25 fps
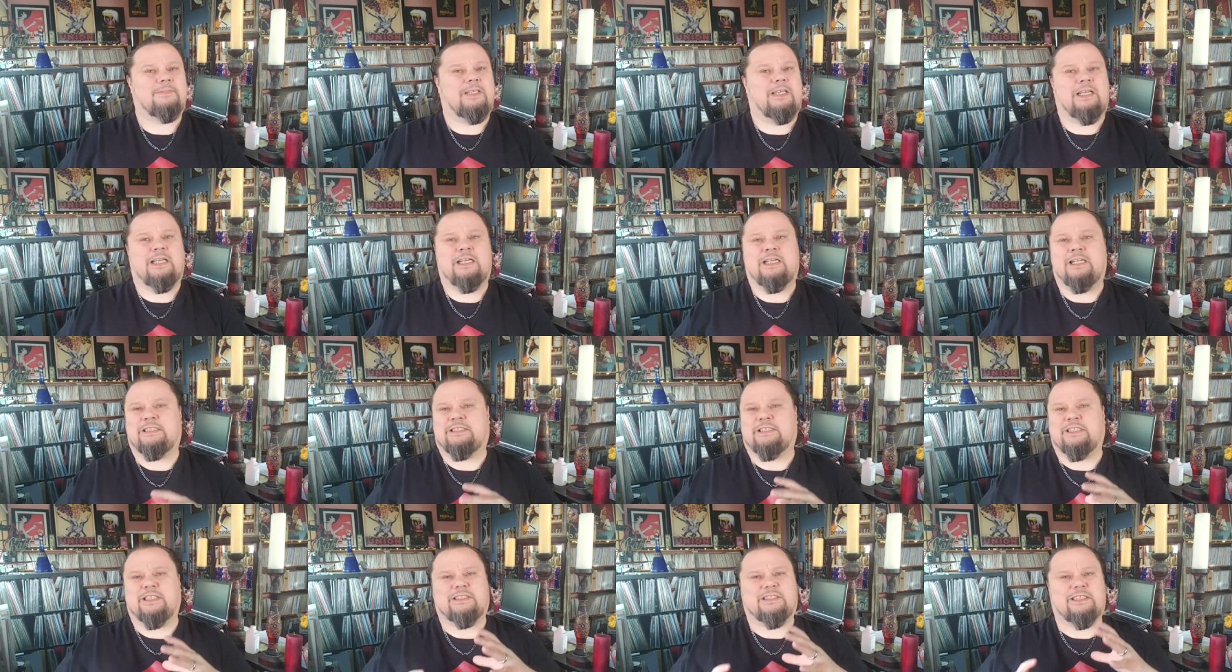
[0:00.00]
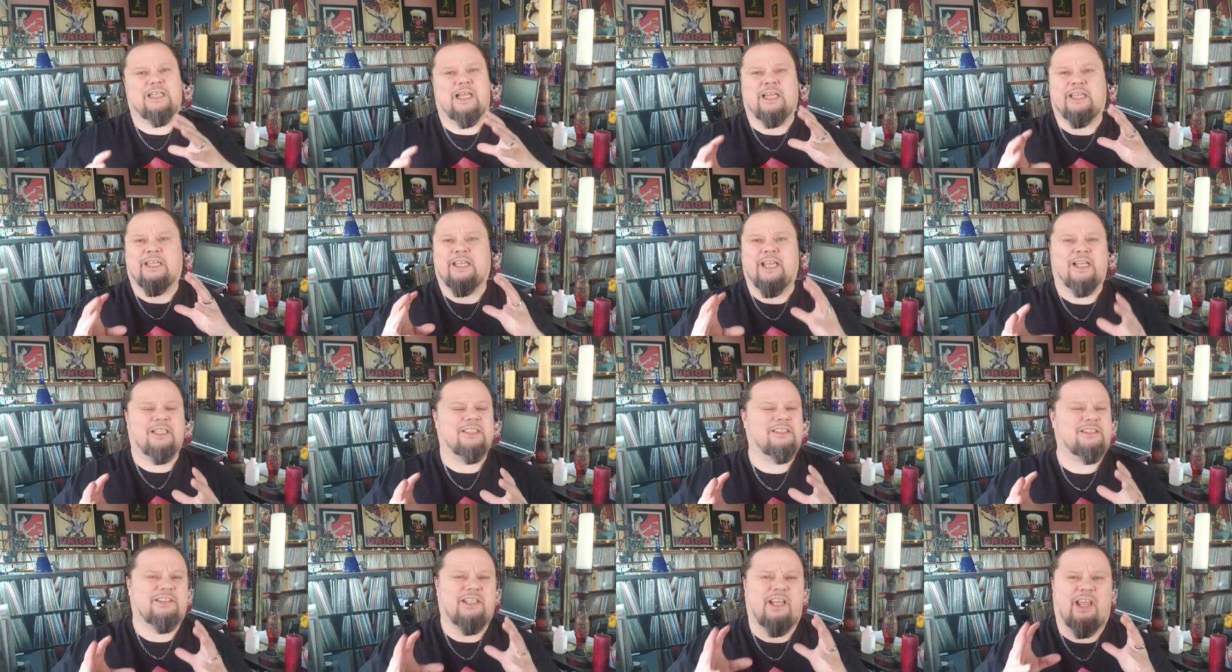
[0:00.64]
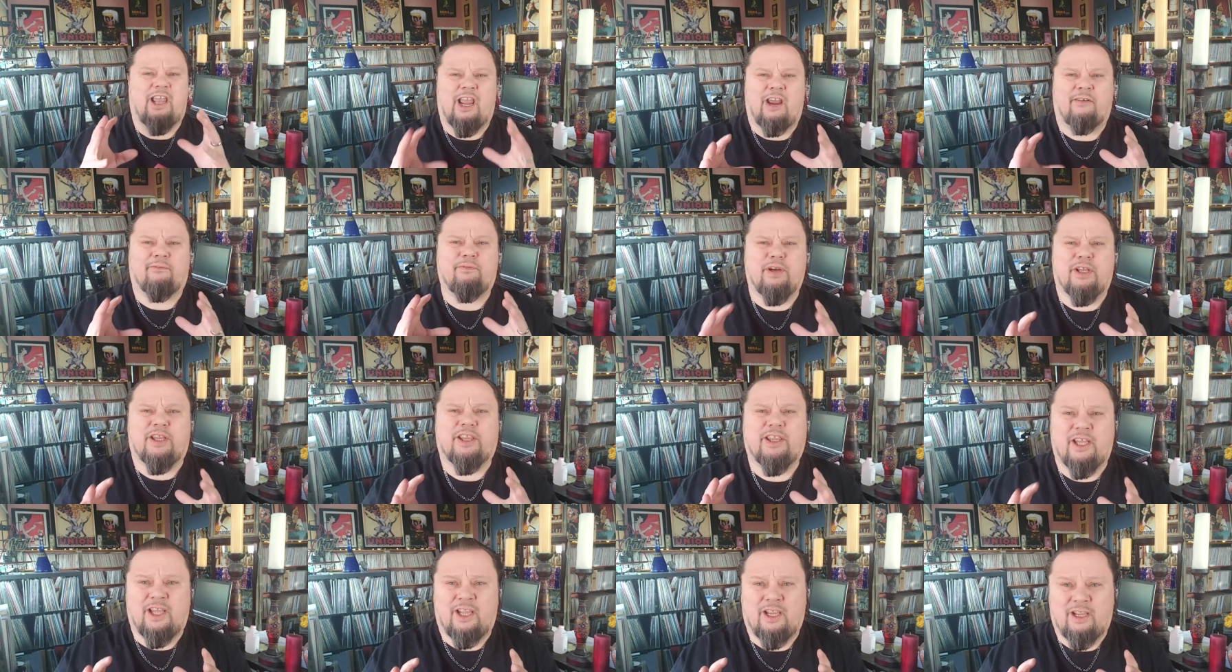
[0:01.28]
And it's just against
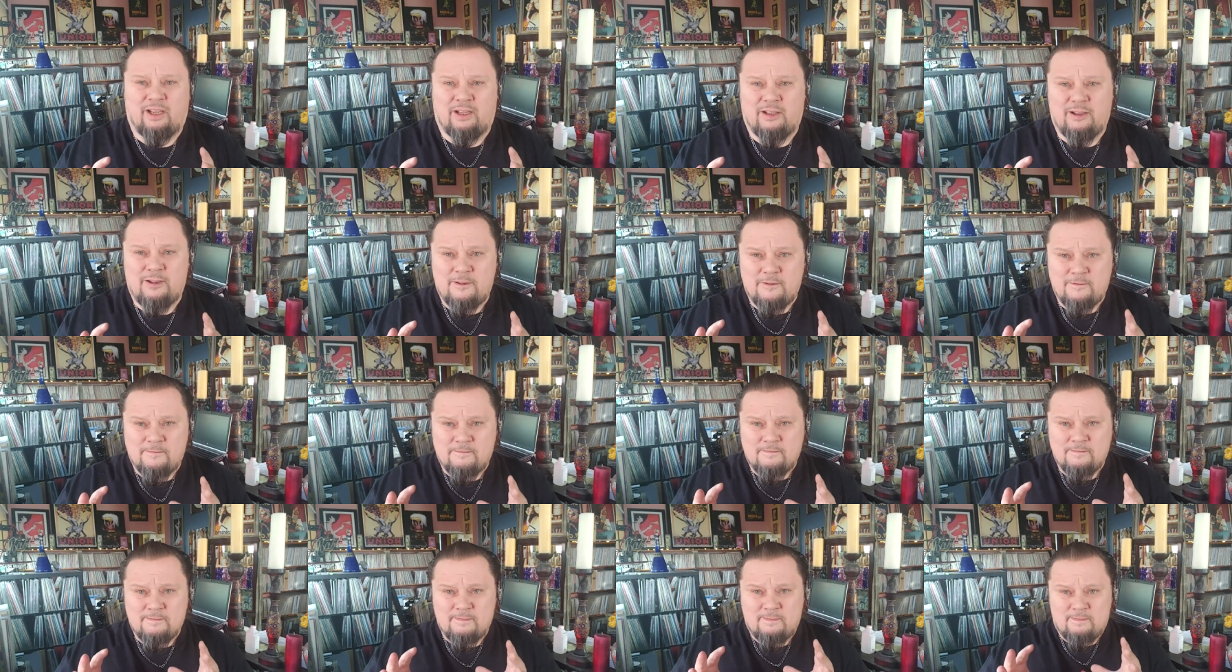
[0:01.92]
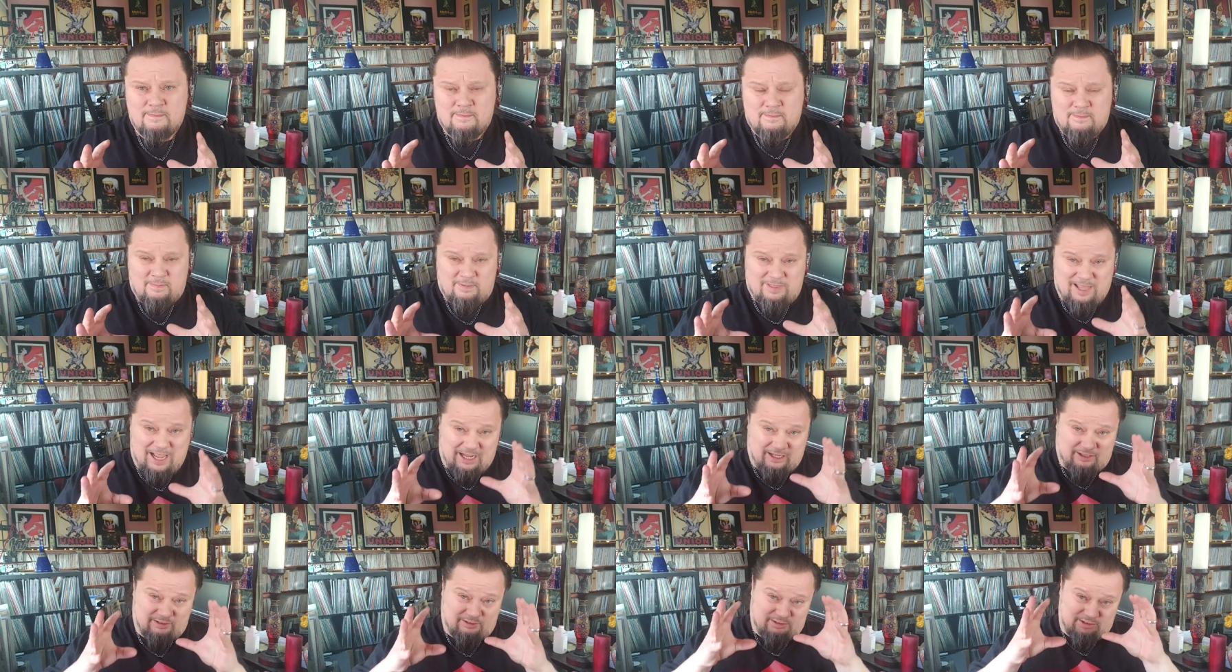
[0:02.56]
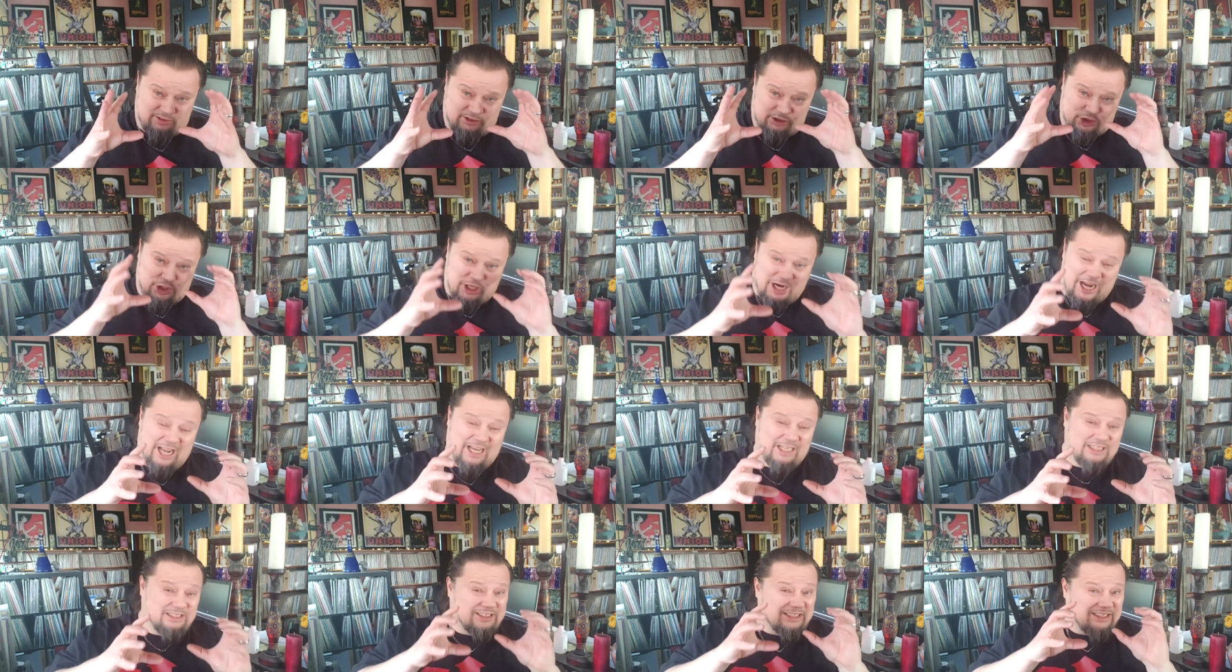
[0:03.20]
everything that
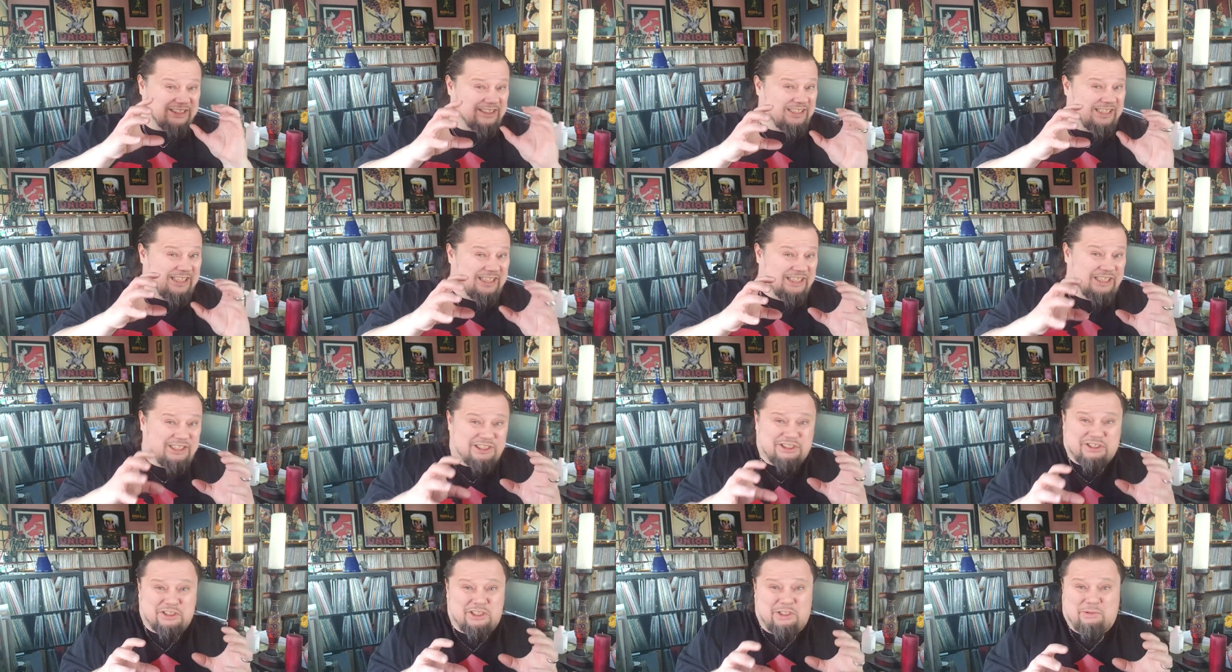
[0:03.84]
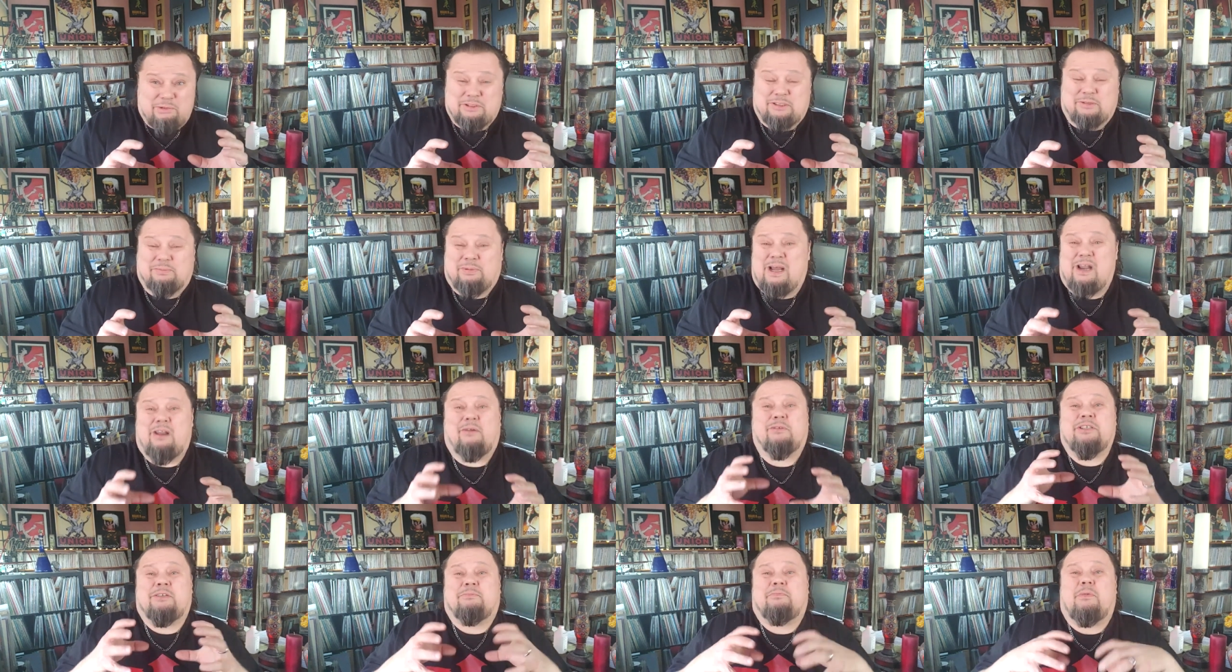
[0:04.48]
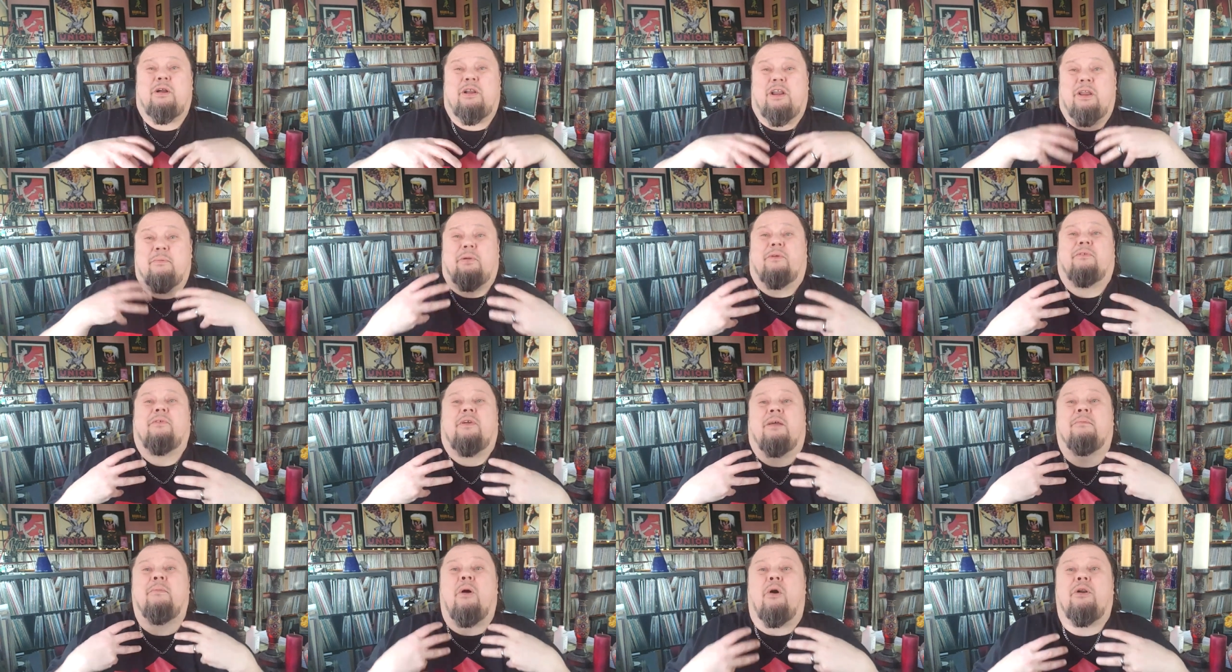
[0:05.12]
jazz initially was about. It was about
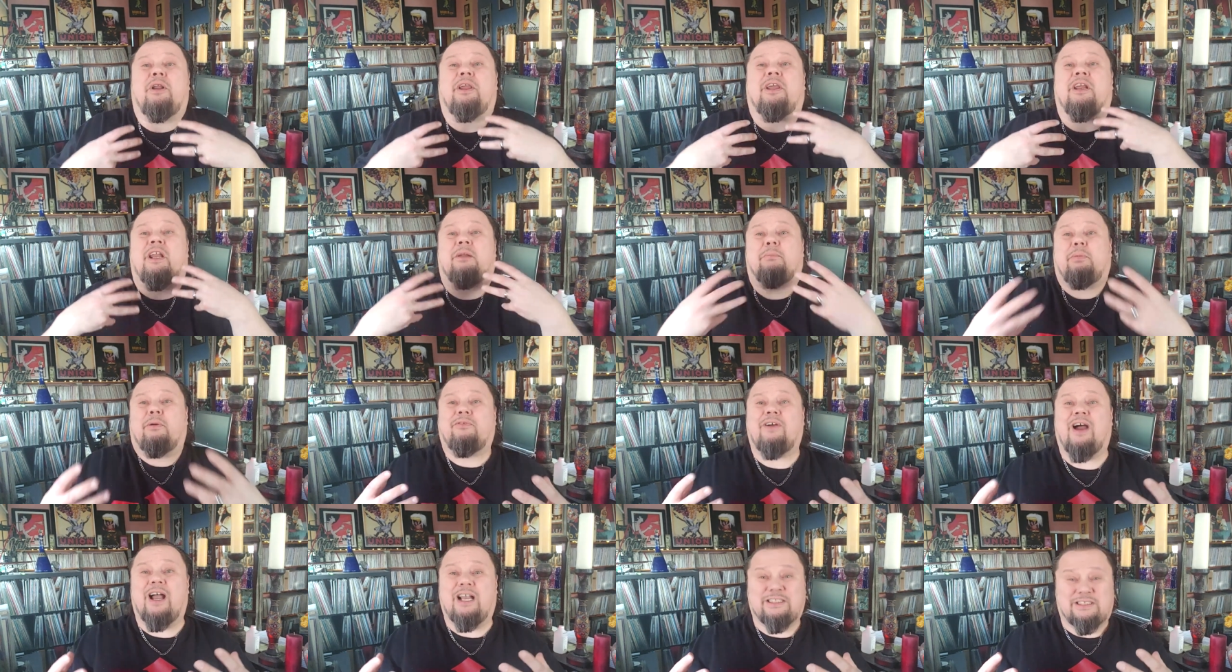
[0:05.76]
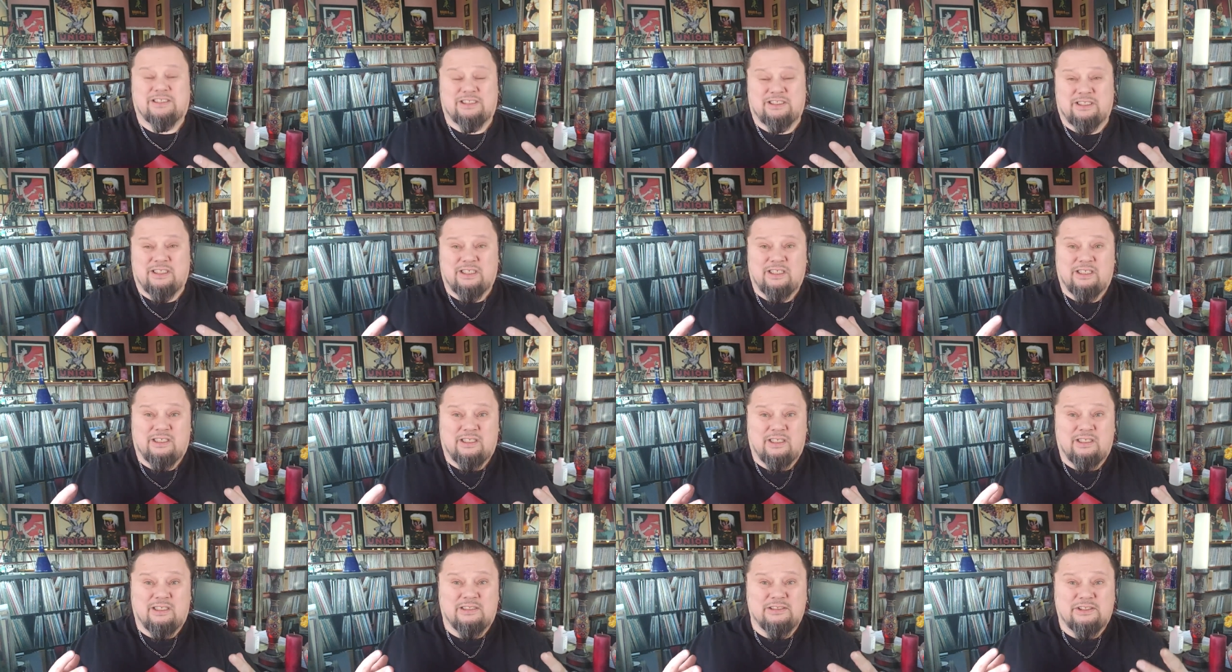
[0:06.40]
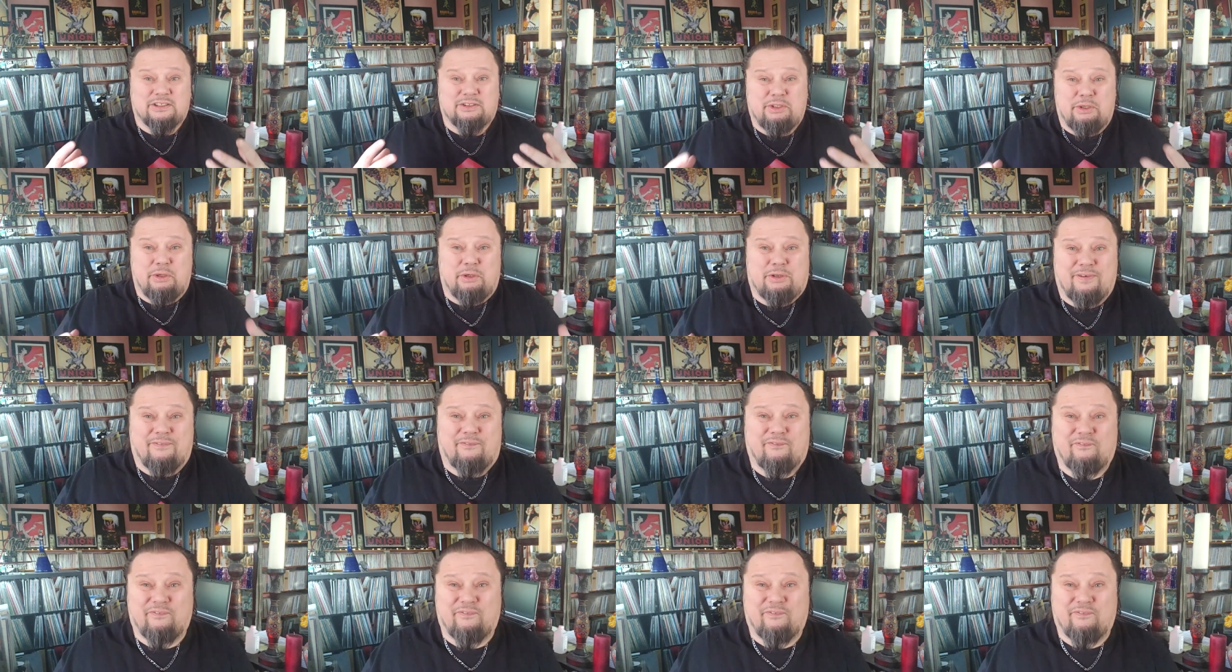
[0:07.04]
impro- emoting and improvising, so you could